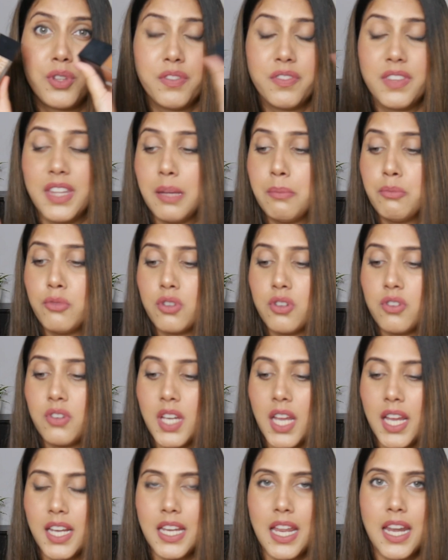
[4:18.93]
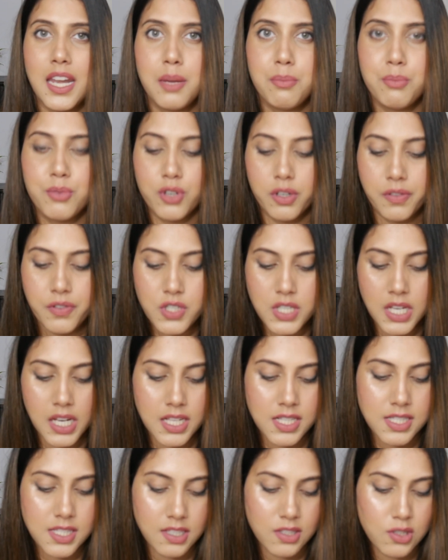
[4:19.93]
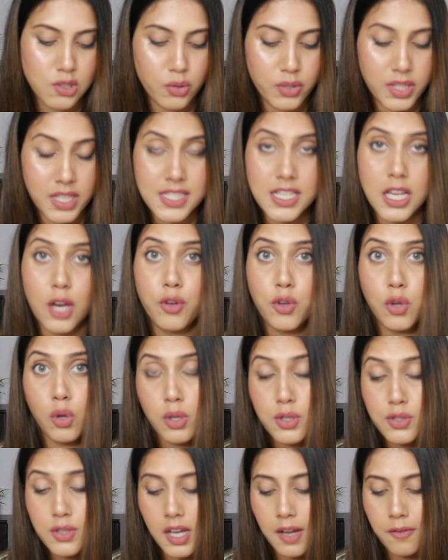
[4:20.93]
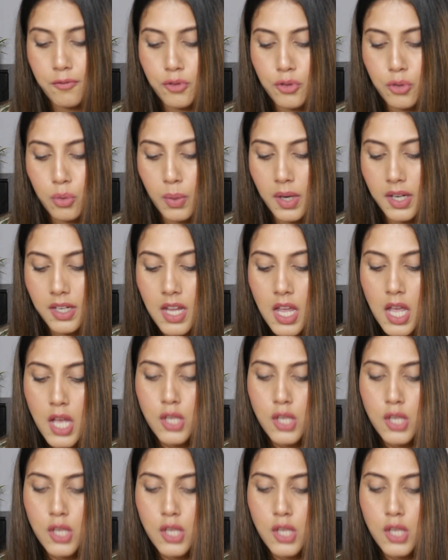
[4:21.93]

of them to create n number of shades. So that's how you also have to do it.